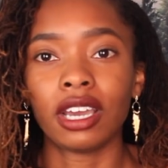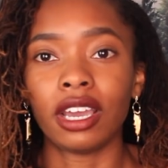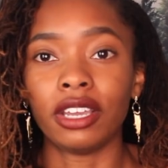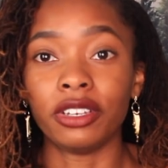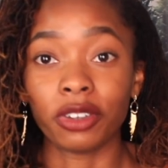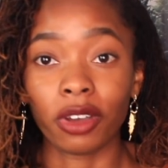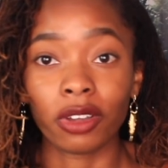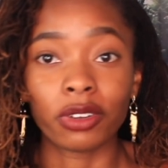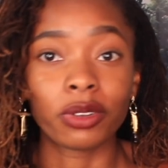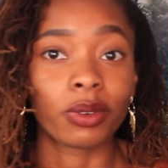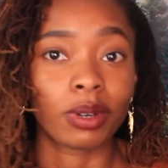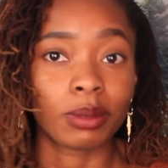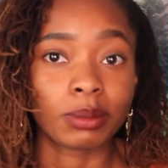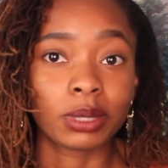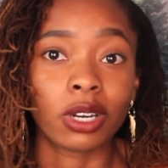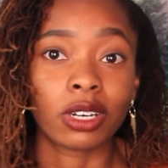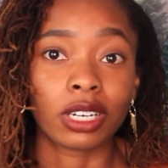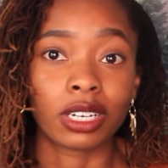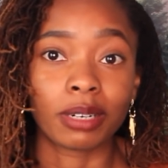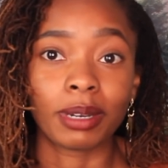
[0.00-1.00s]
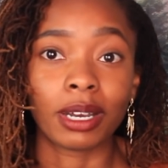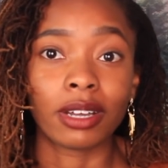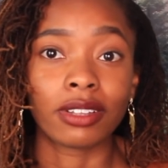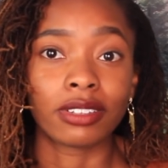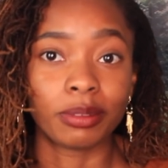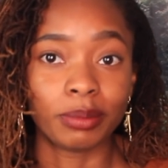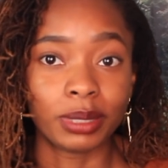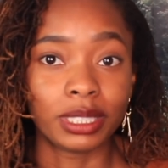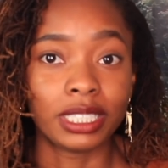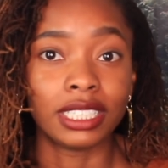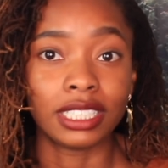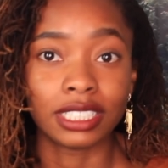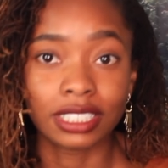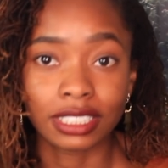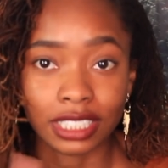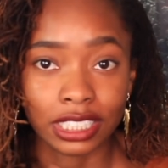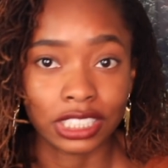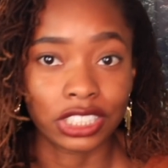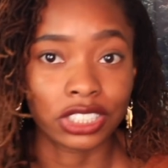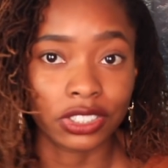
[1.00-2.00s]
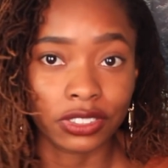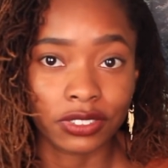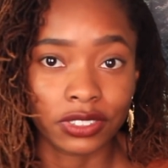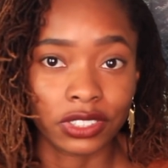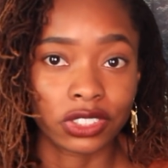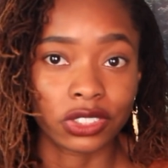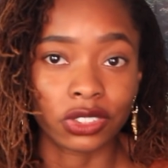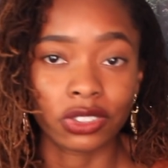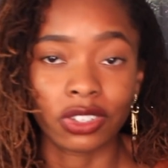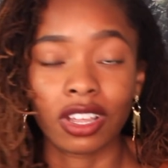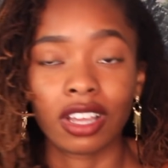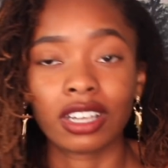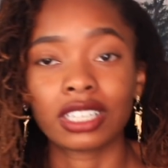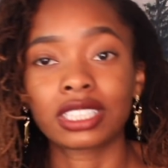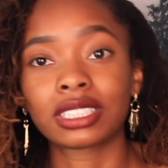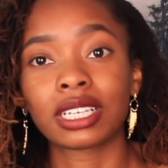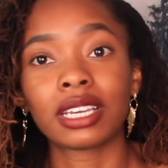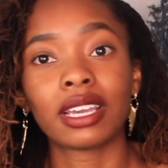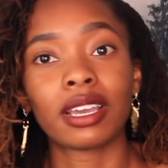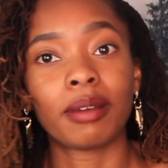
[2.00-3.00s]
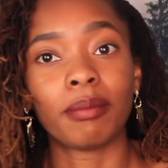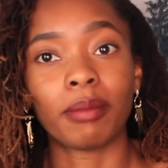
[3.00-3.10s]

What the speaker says: And y'all know what I'm talking about, the beginning stages of Sisterlocks.